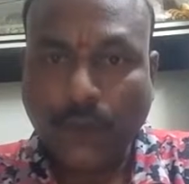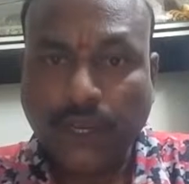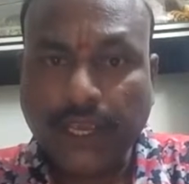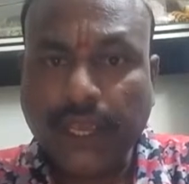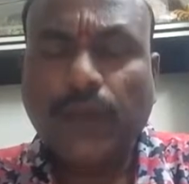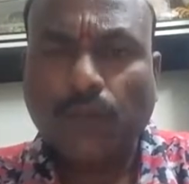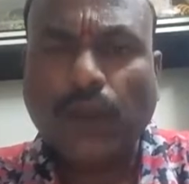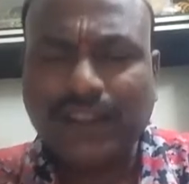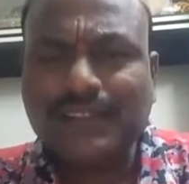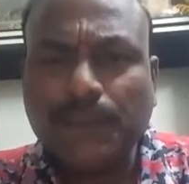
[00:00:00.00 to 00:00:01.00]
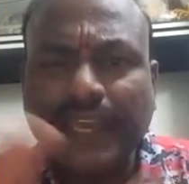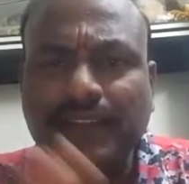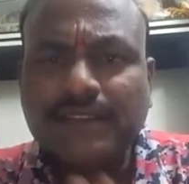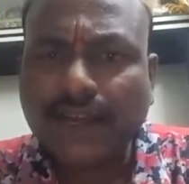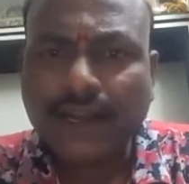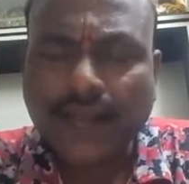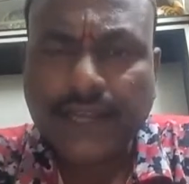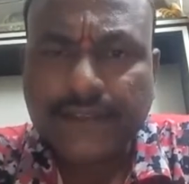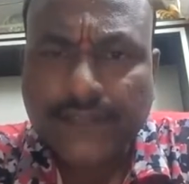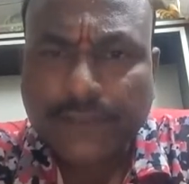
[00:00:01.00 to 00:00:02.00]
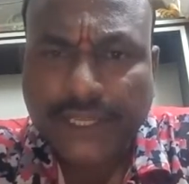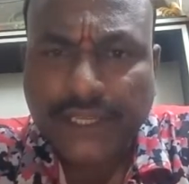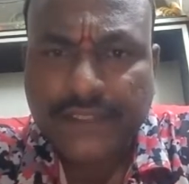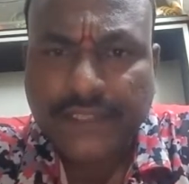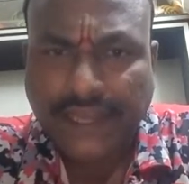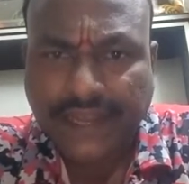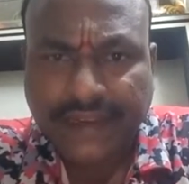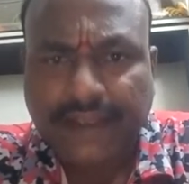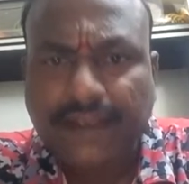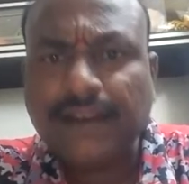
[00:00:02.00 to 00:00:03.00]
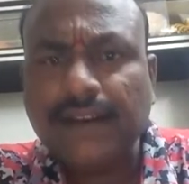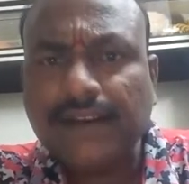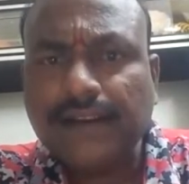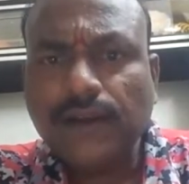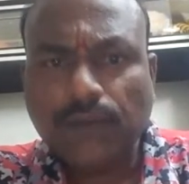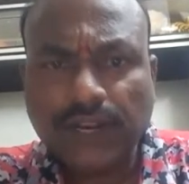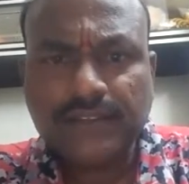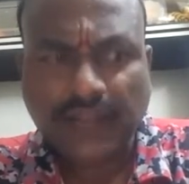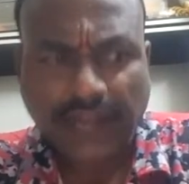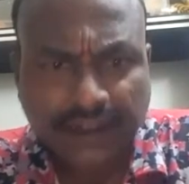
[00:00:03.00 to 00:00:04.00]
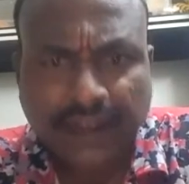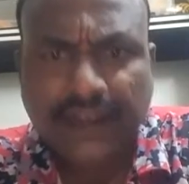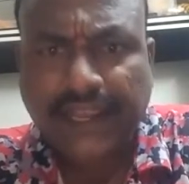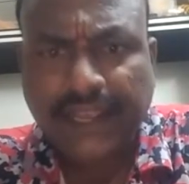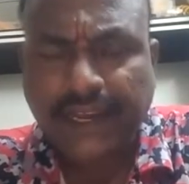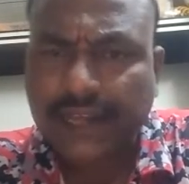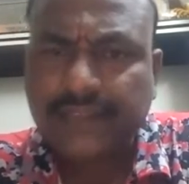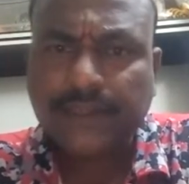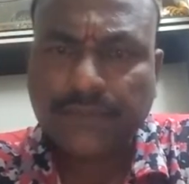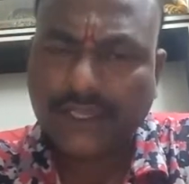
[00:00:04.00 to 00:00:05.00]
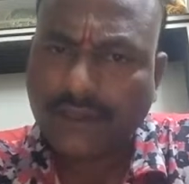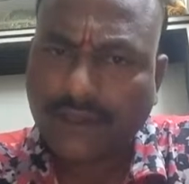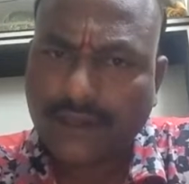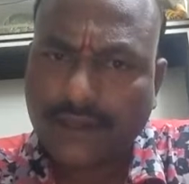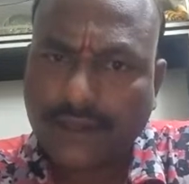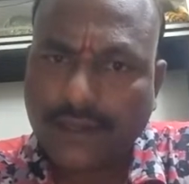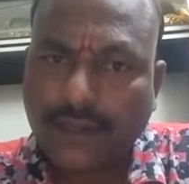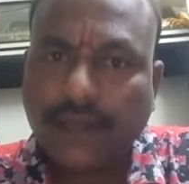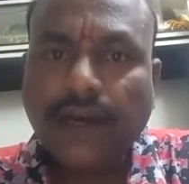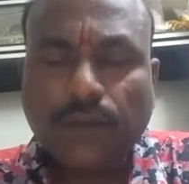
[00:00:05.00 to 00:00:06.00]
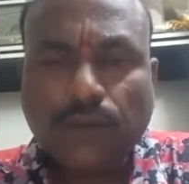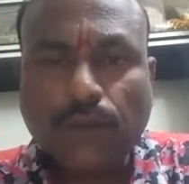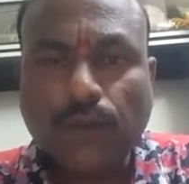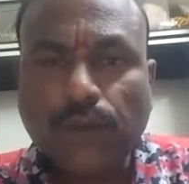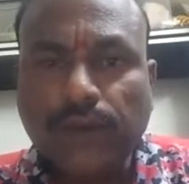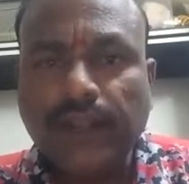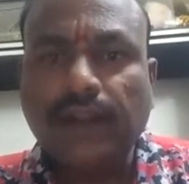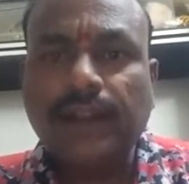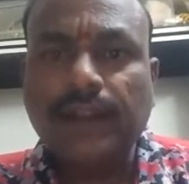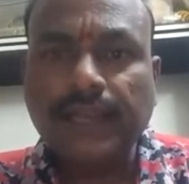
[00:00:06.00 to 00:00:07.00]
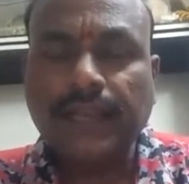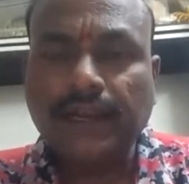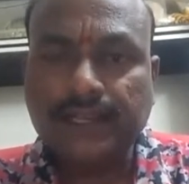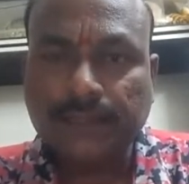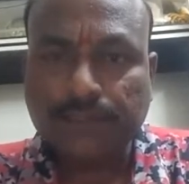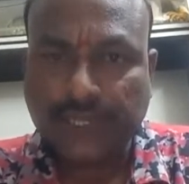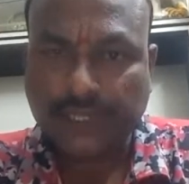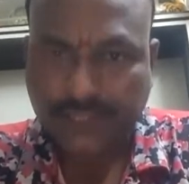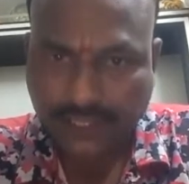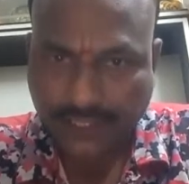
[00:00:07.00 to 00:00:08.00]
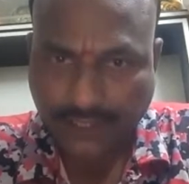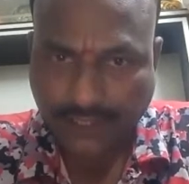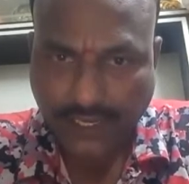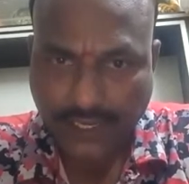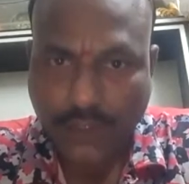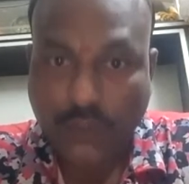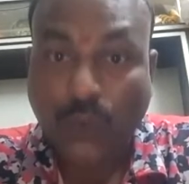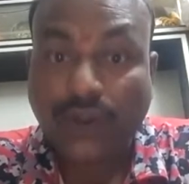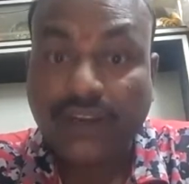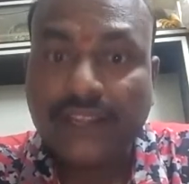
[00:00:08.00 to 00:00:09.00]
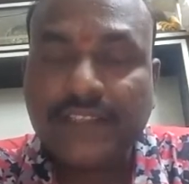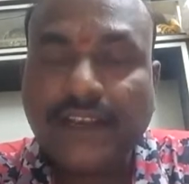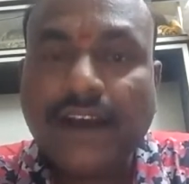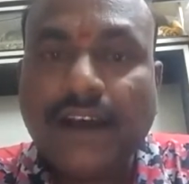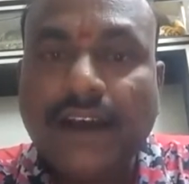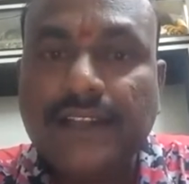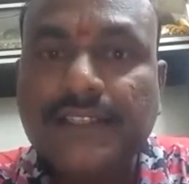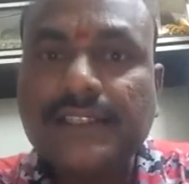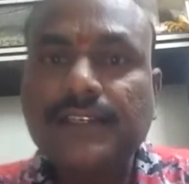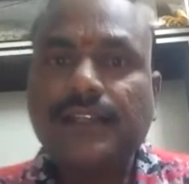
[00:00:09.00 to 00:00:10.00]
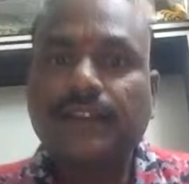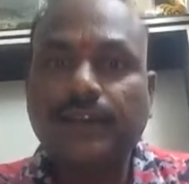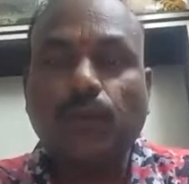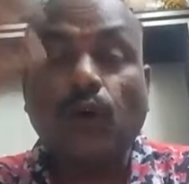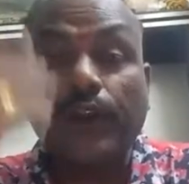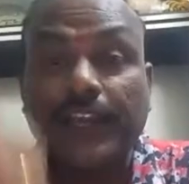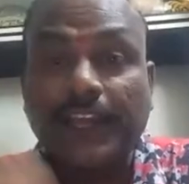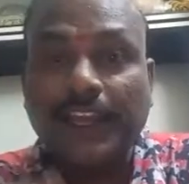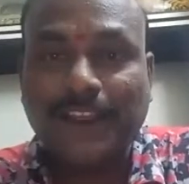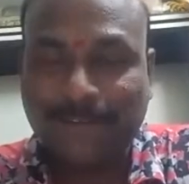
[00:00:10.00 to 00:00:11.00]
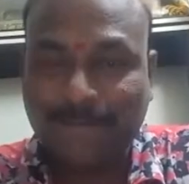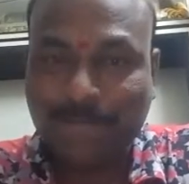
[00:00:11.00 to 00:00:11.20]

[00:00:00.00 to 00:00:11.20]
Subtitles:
Okay, what is the main concept is laid here? What is the underlying concept here? Only underlying concept is here that to recharge the body.